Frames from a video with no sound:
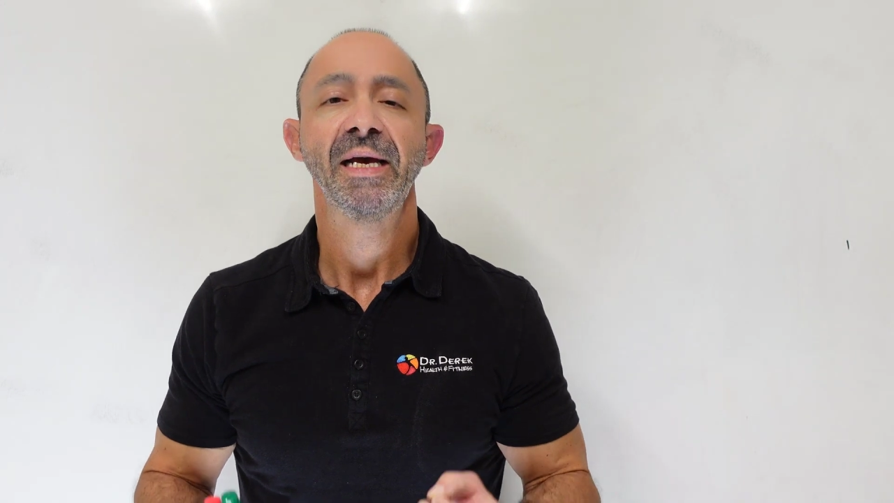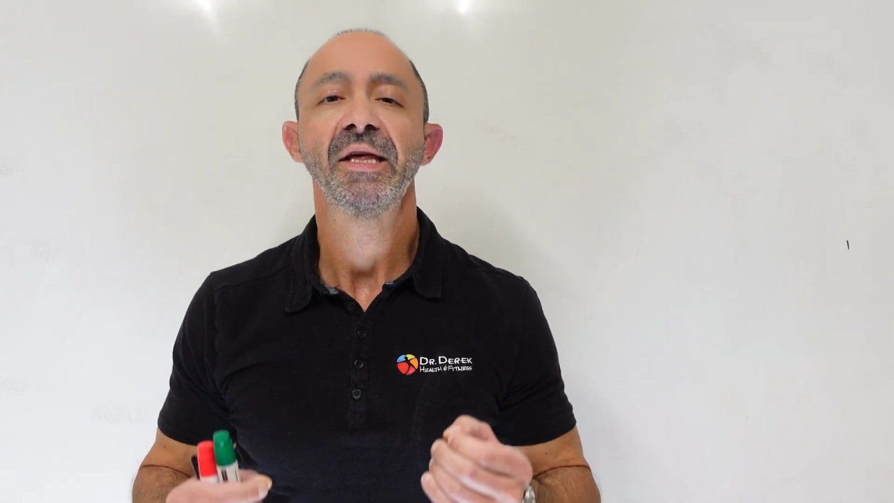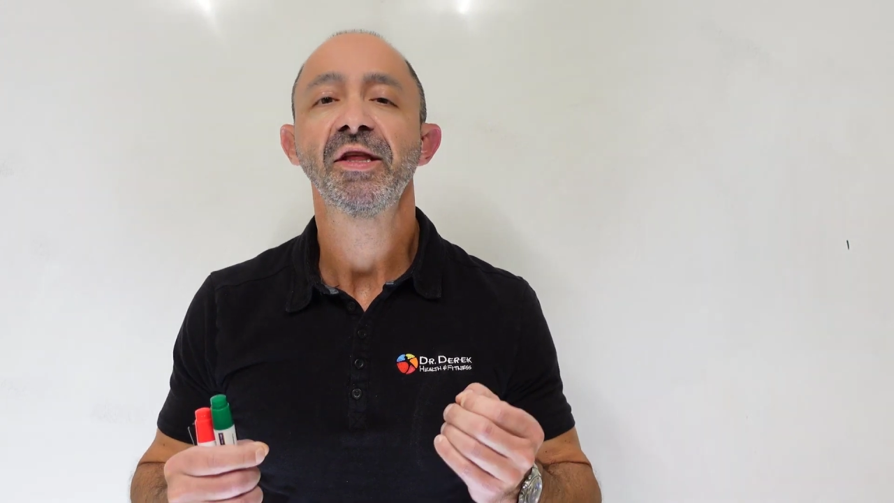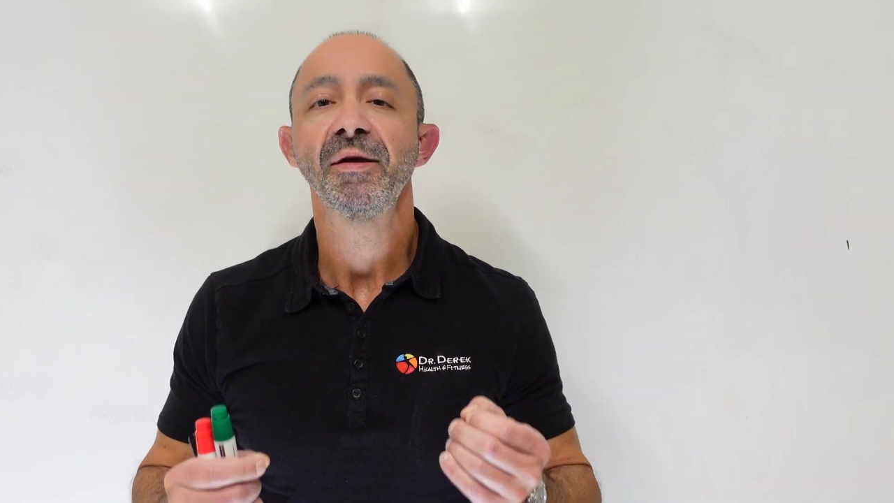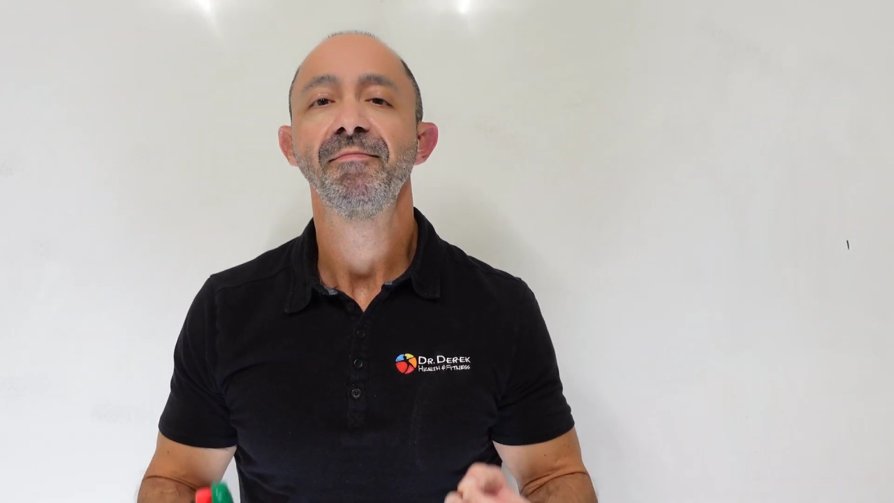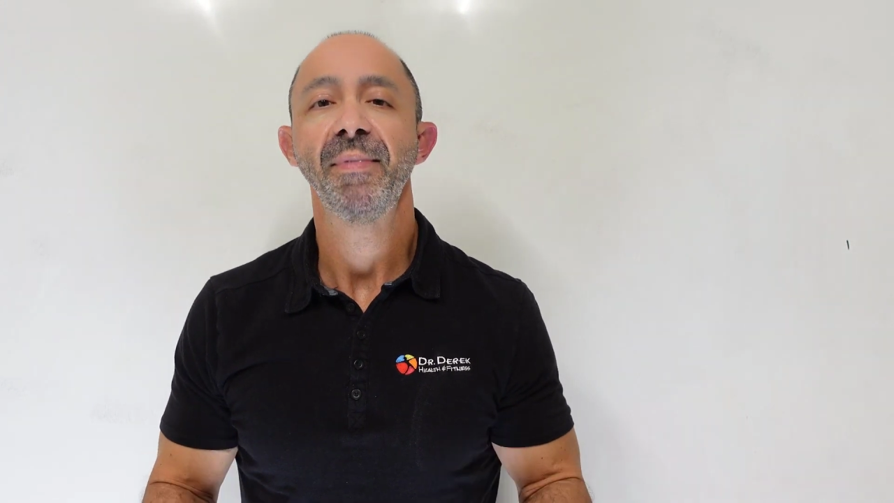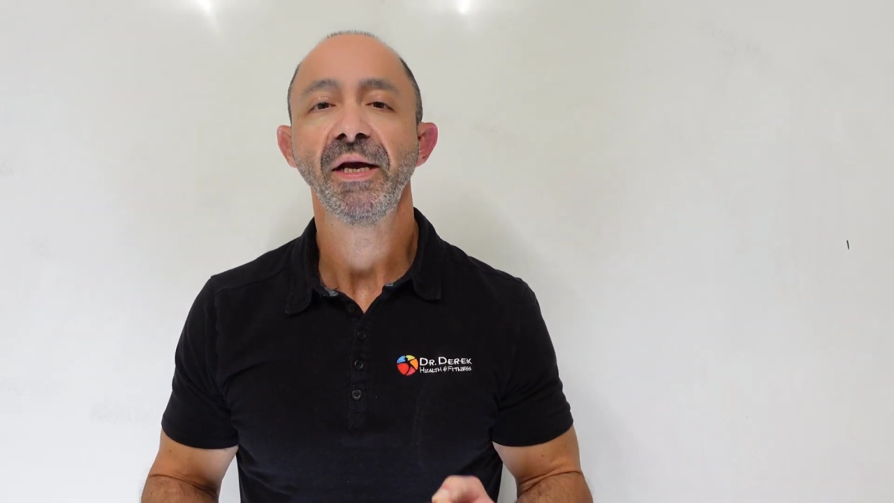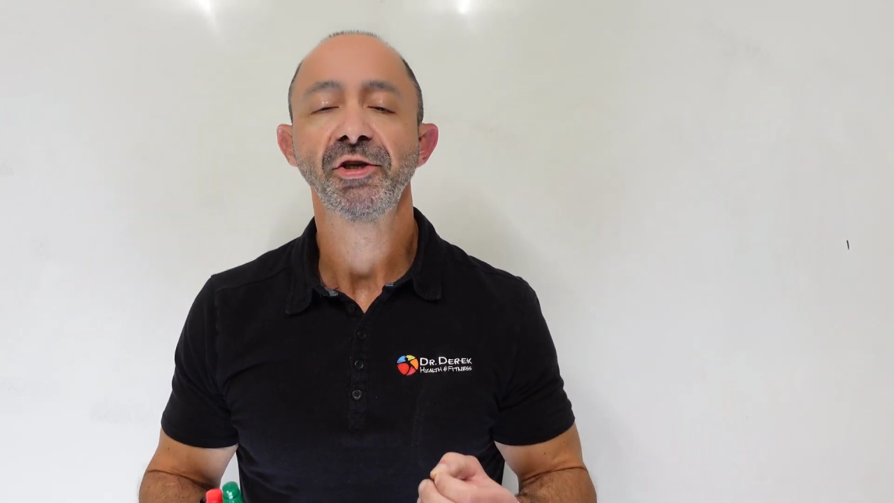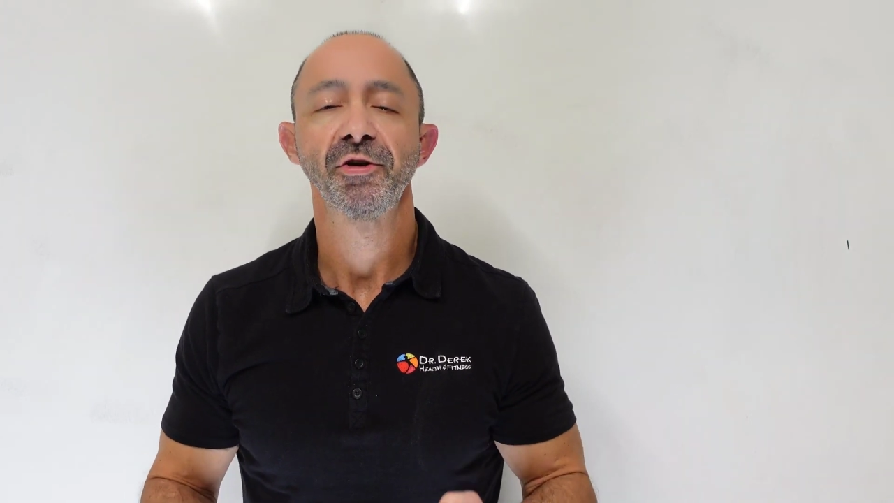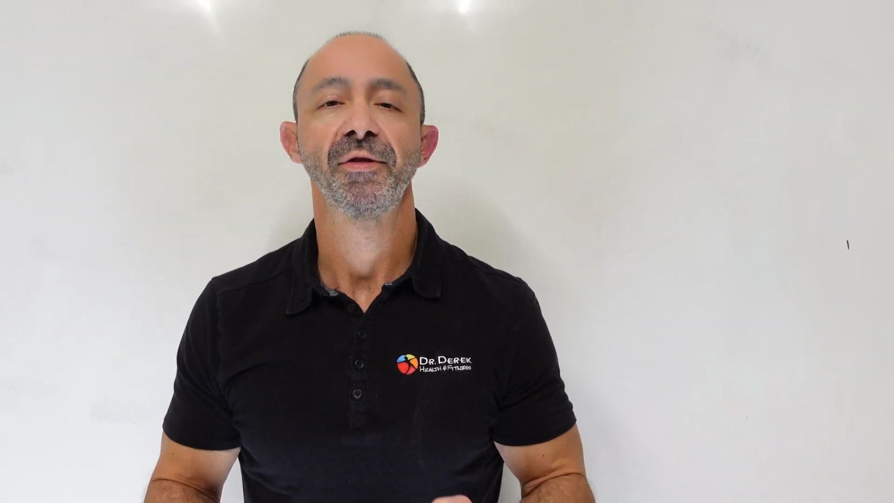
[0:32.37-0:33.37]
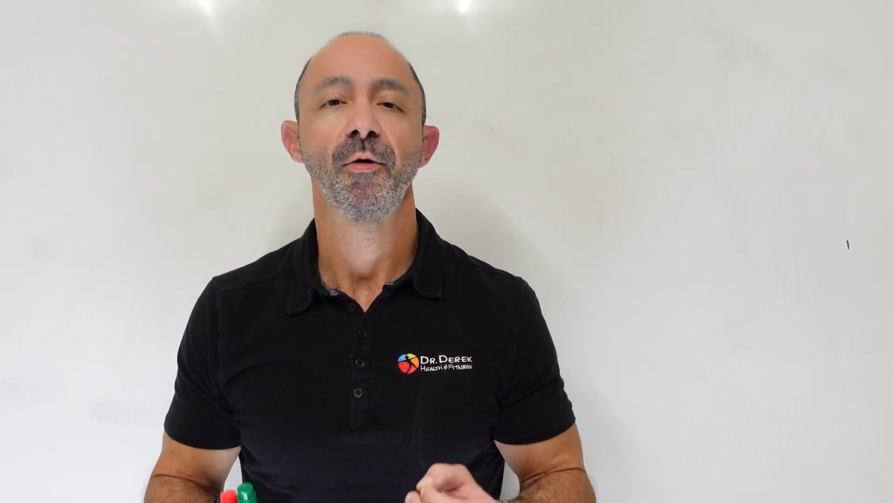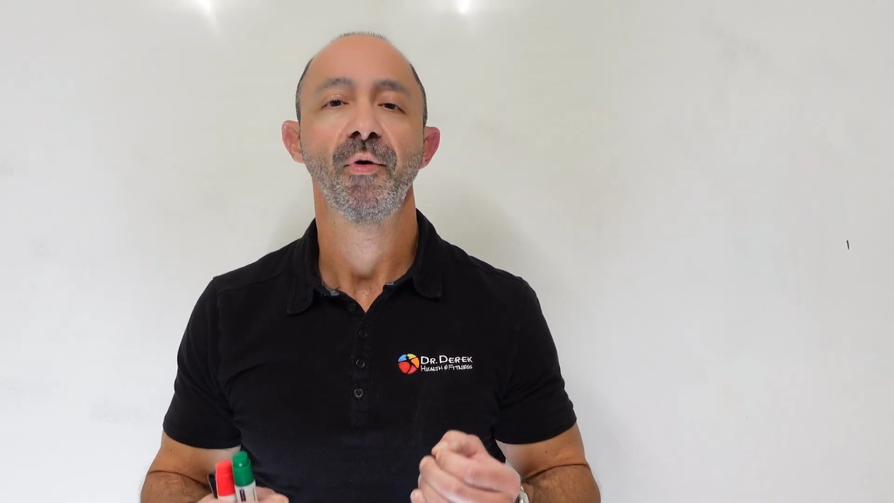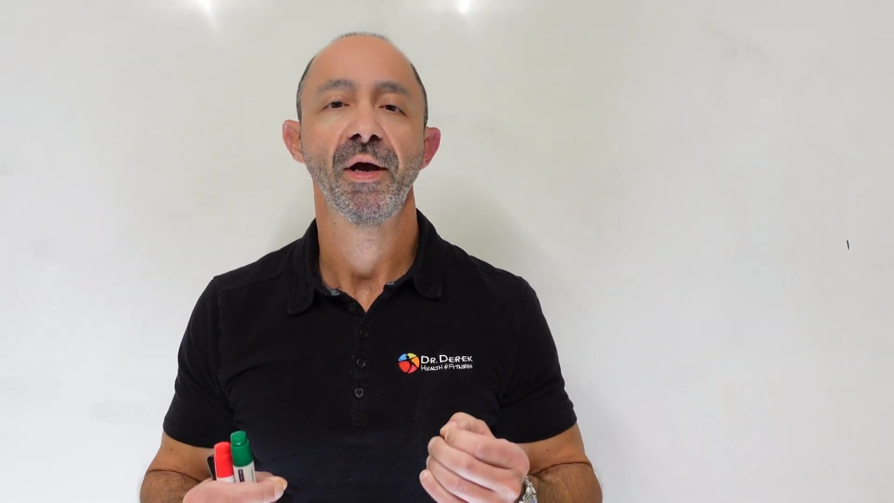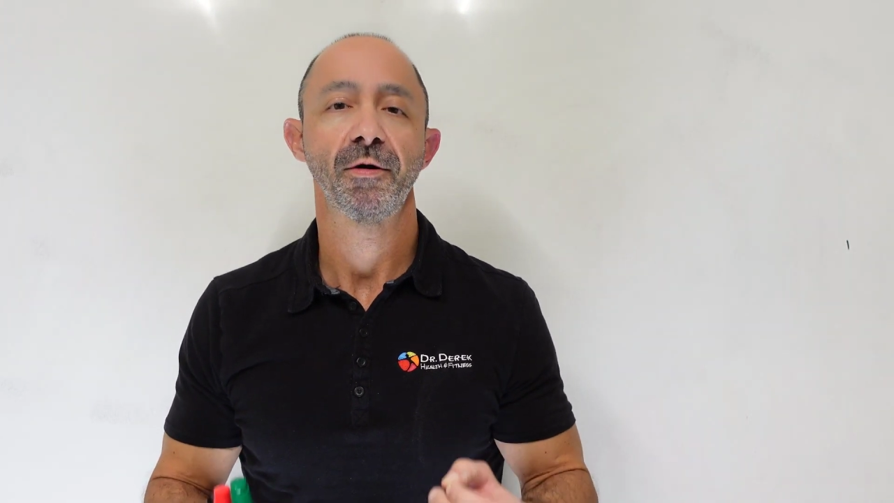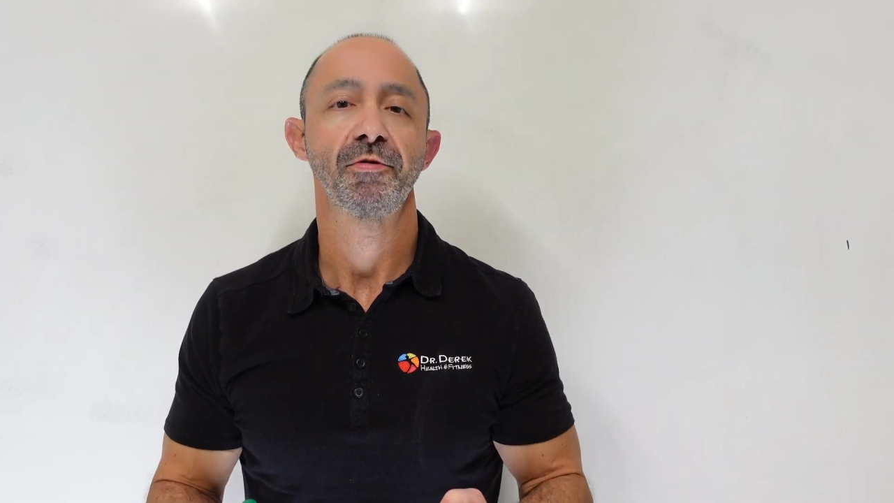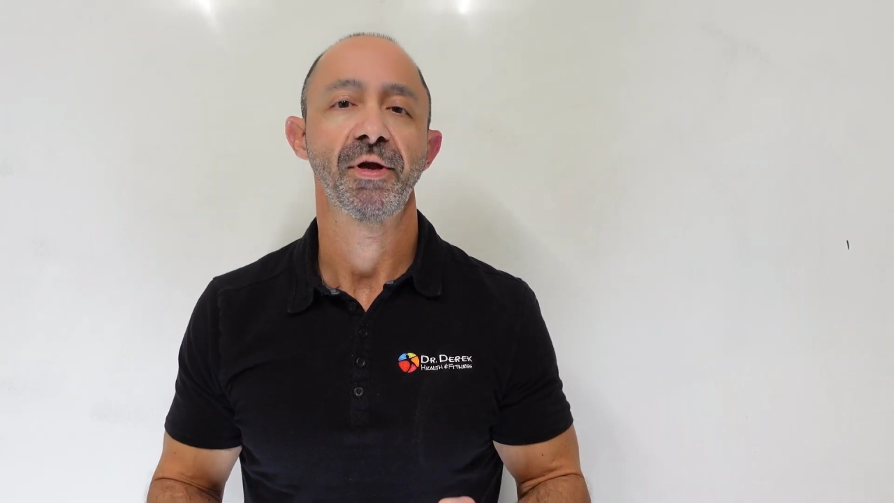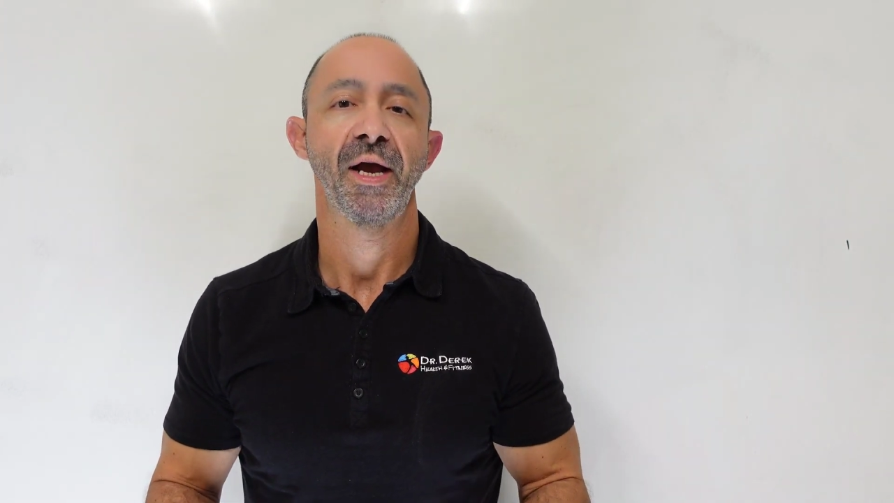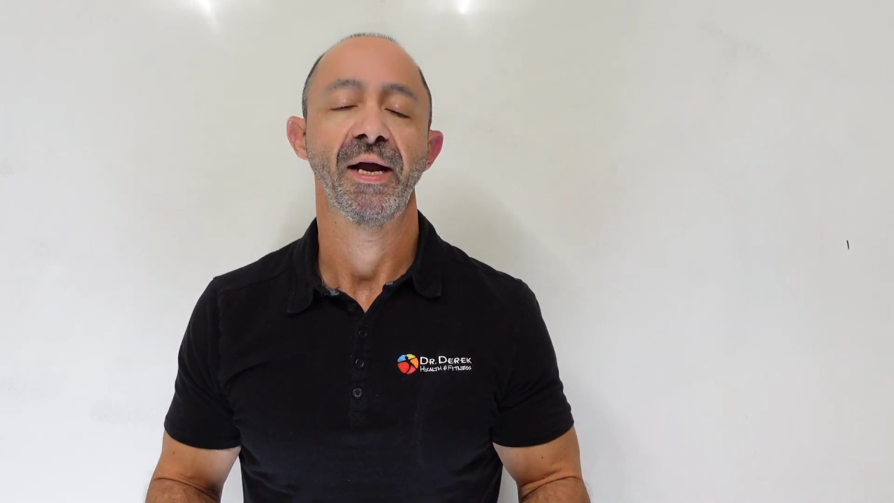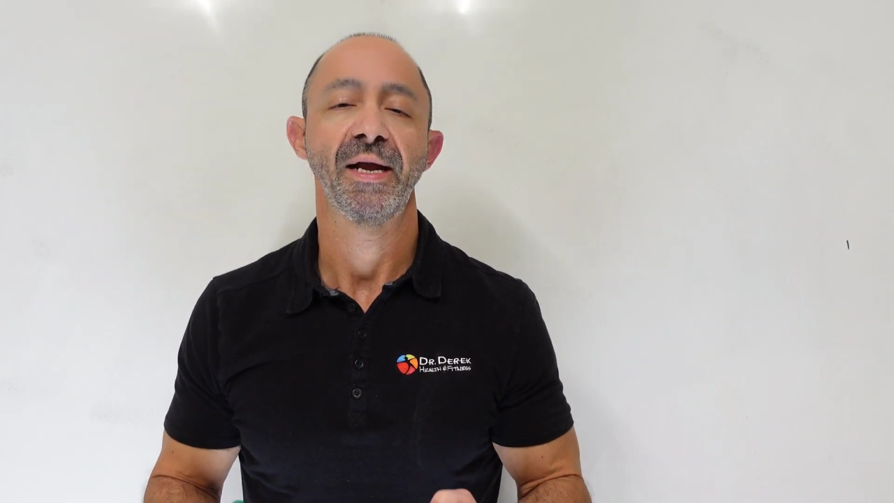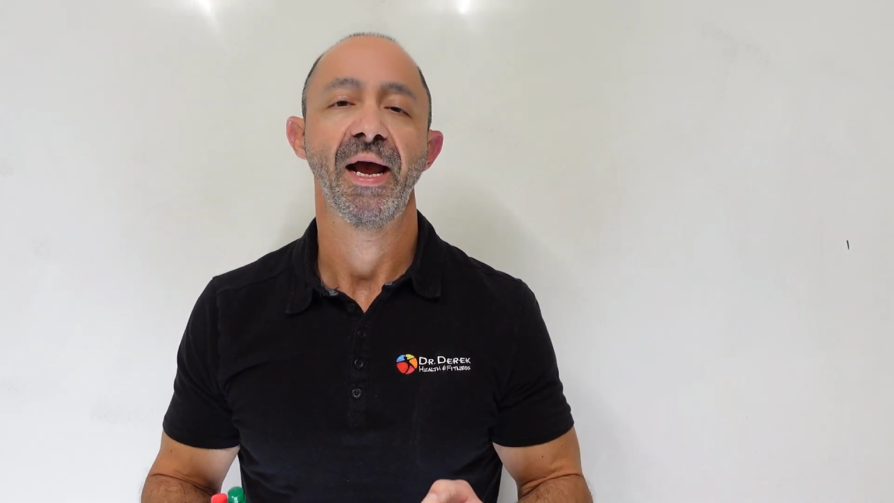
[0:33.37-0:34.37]
is to make sure that we
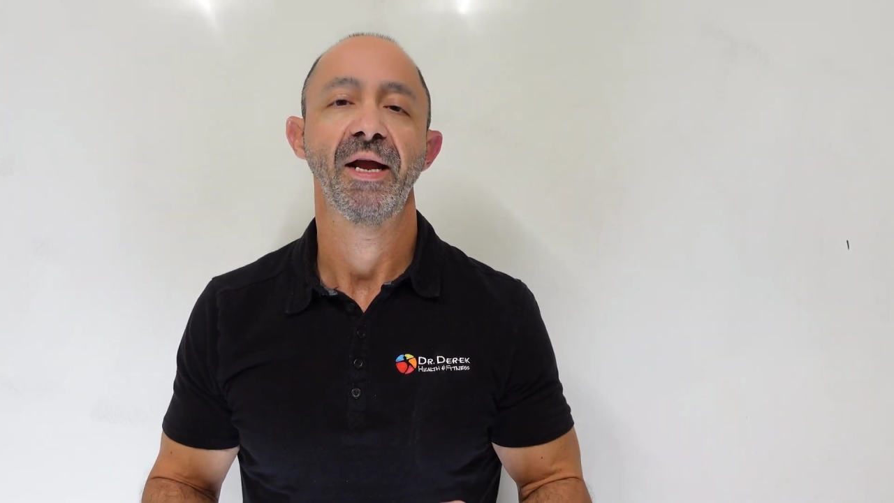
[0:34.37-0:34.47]
understand